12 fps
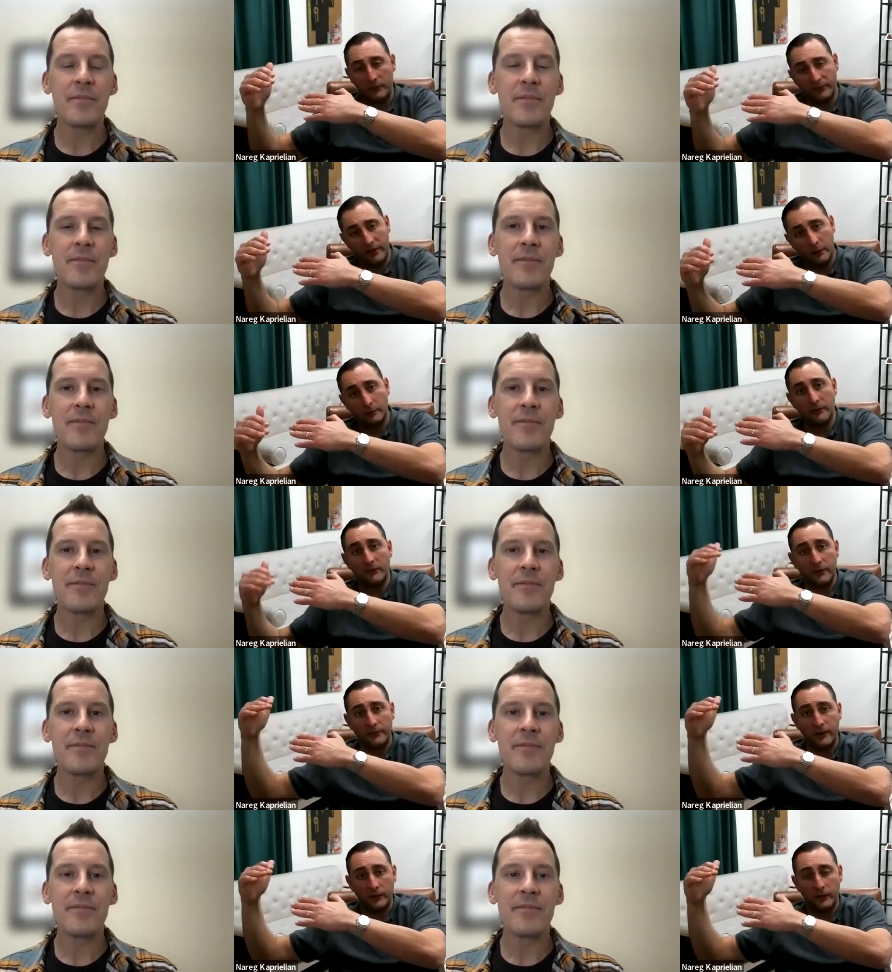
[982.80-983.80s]
Speaker 1: to maybe scale up to
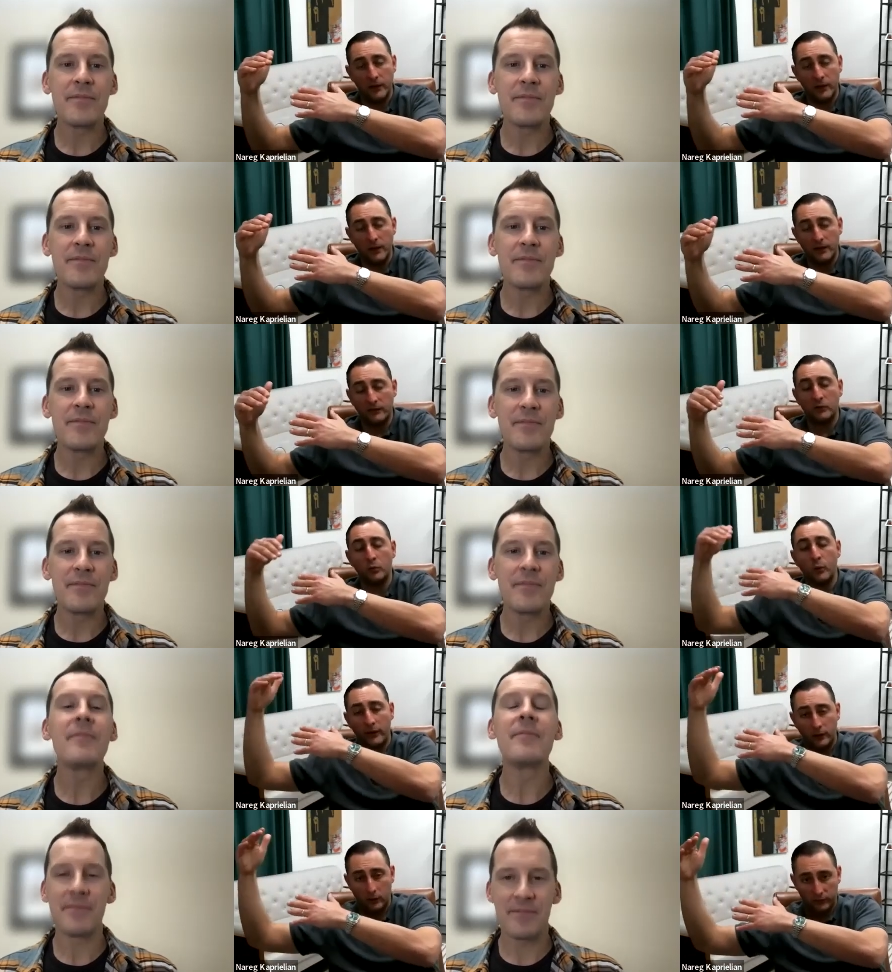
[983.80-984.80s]
15 to
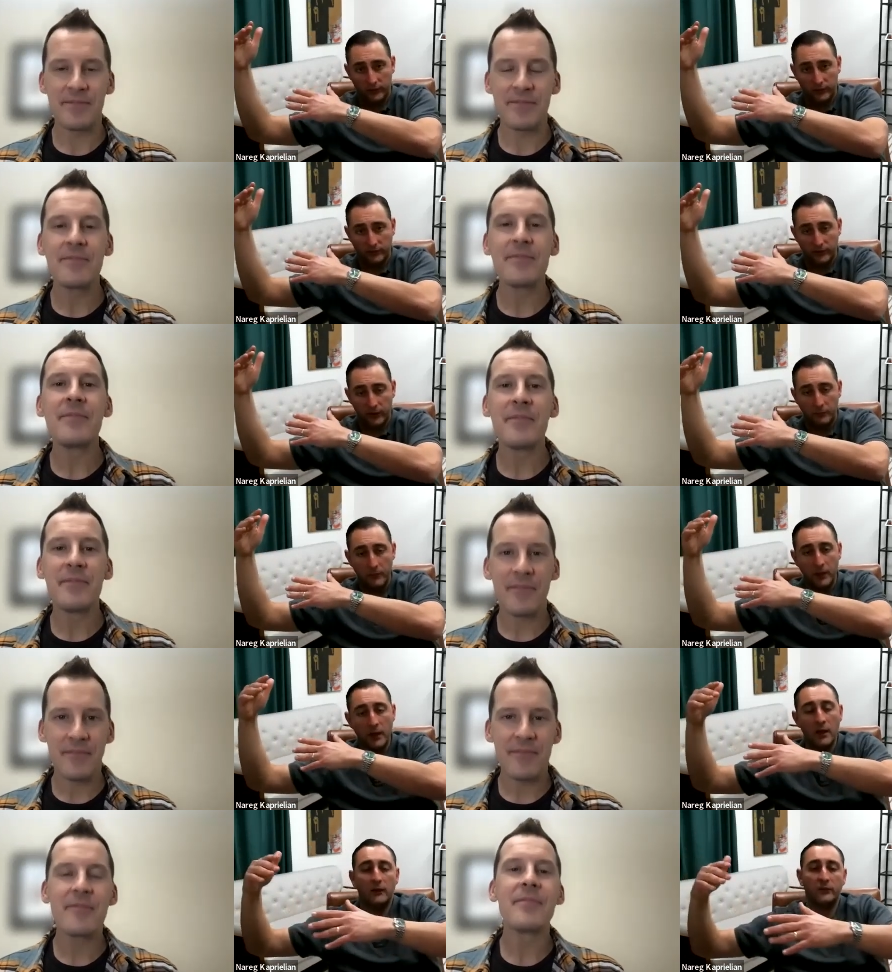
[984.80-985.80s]
20 loans at a time.
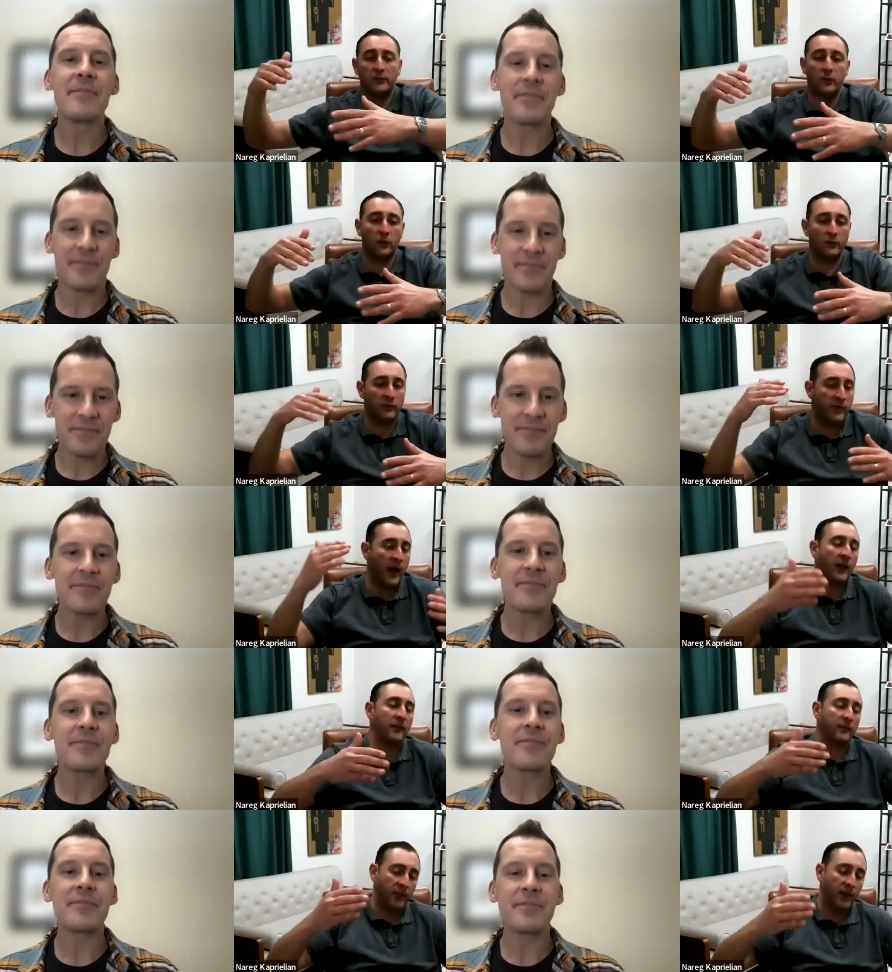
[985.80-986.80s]
So
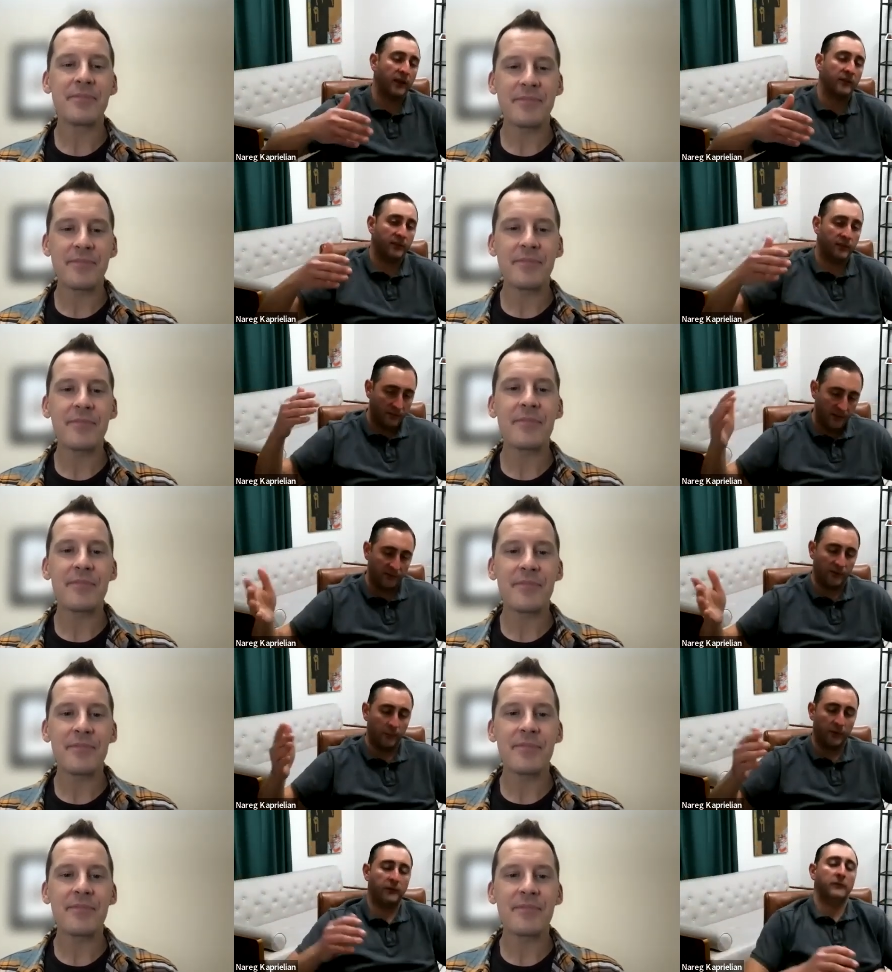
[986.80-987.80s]
that takes
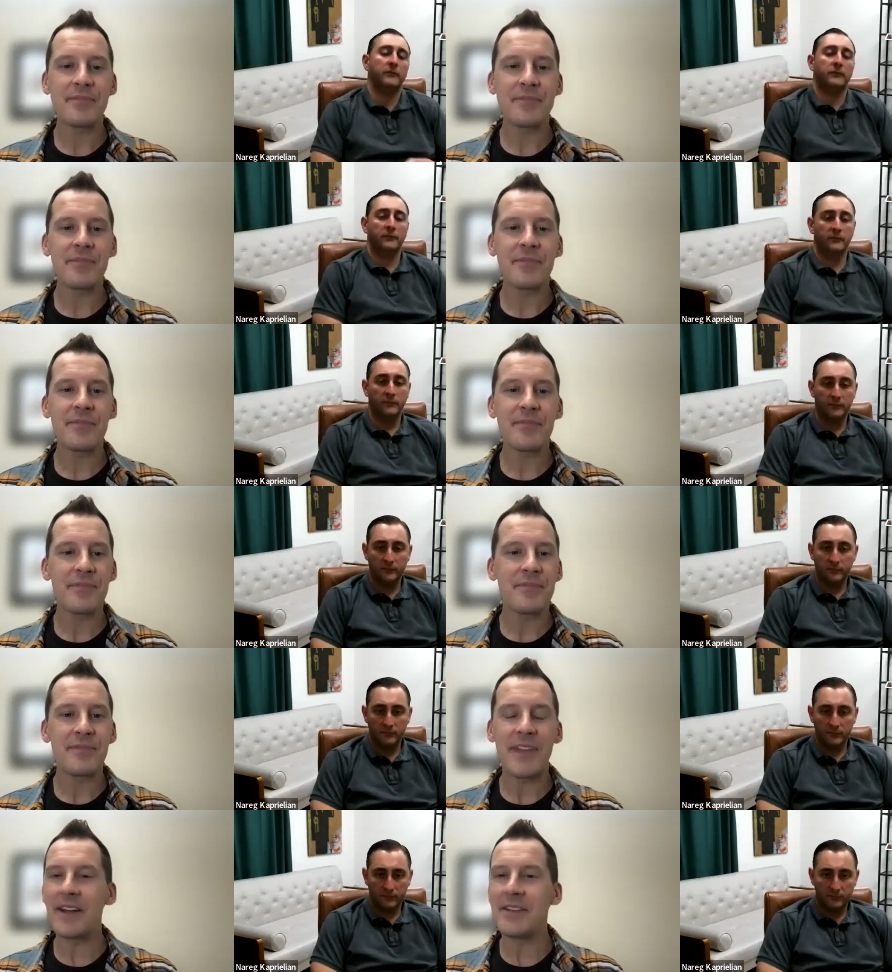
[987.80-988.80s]
discipline.
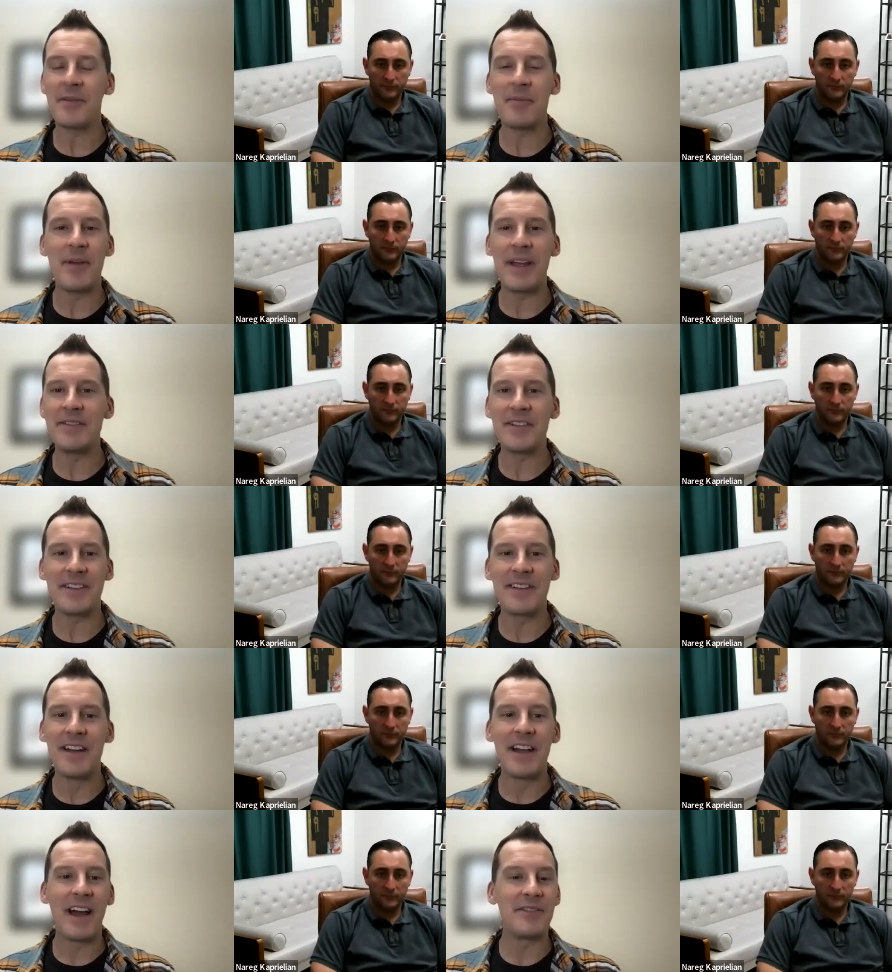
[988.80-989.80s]
Speaker 2: That is amazing.
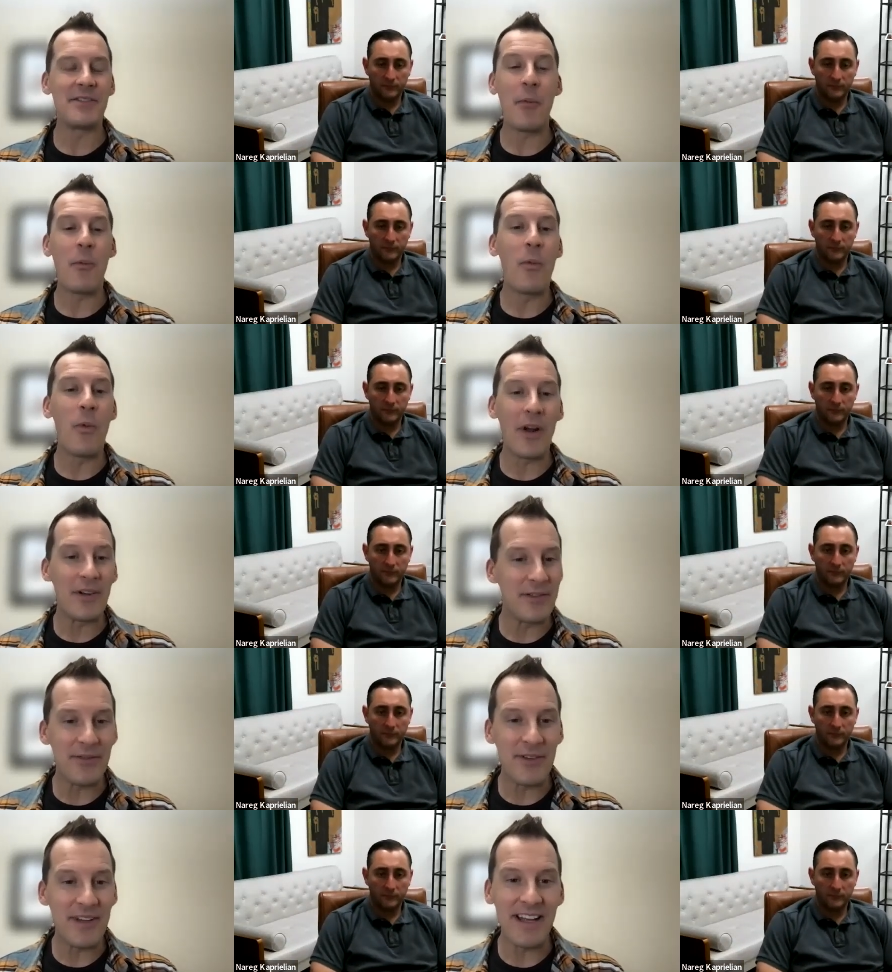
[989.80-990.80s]
That is a
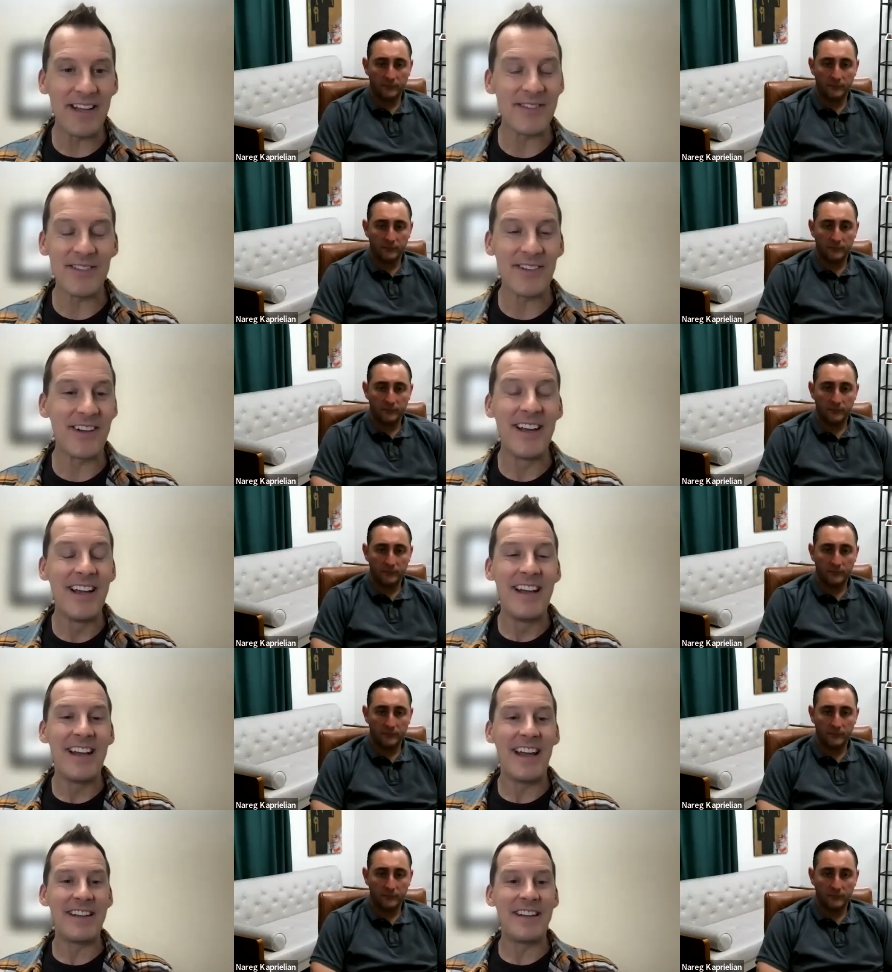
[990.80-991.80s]
wonderful answer.
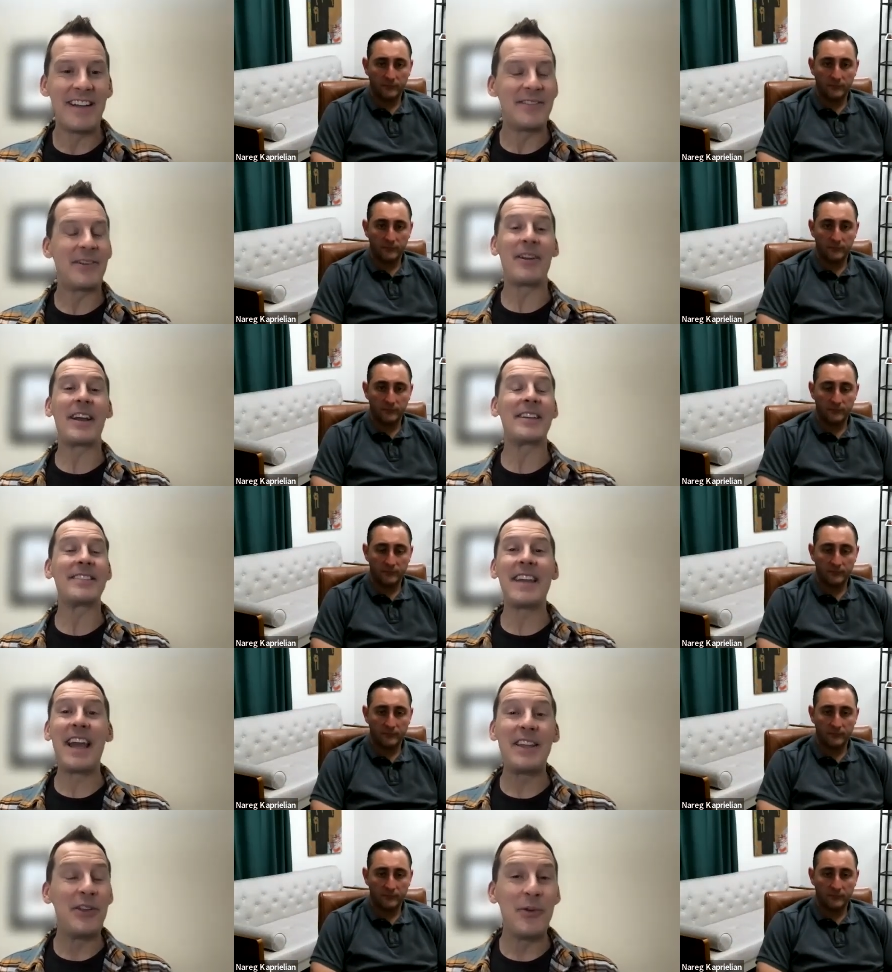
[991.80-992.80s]
And Nareg,
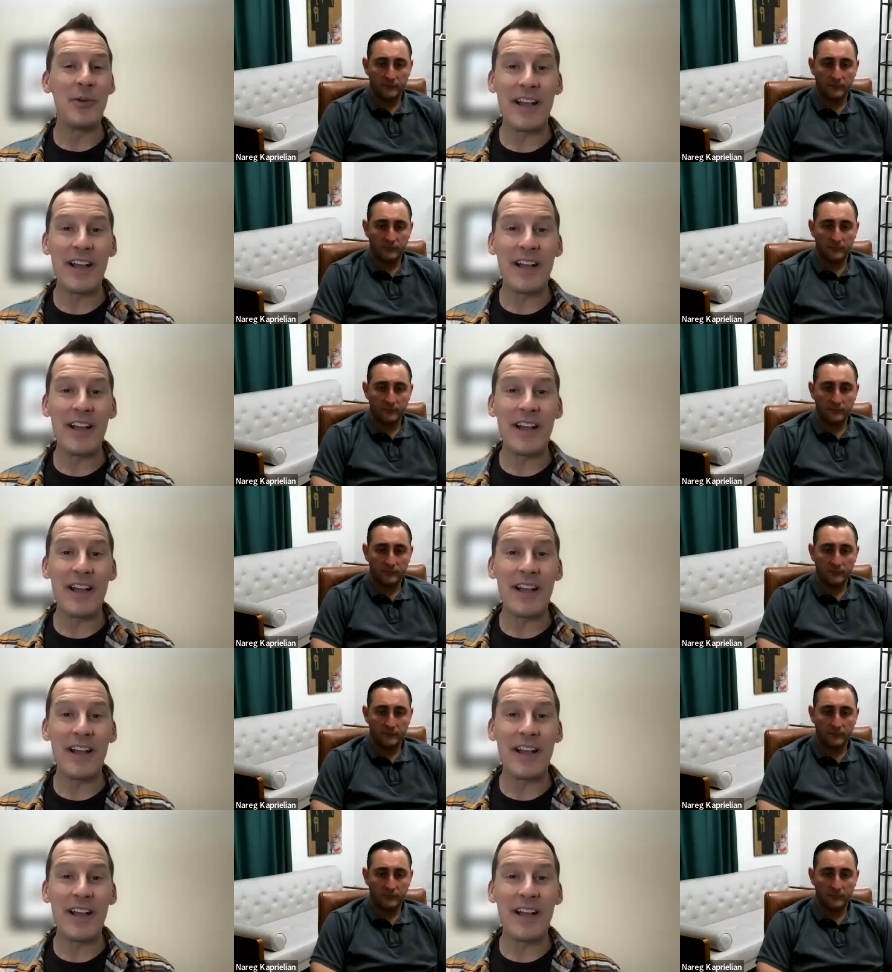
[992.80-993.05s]
thank you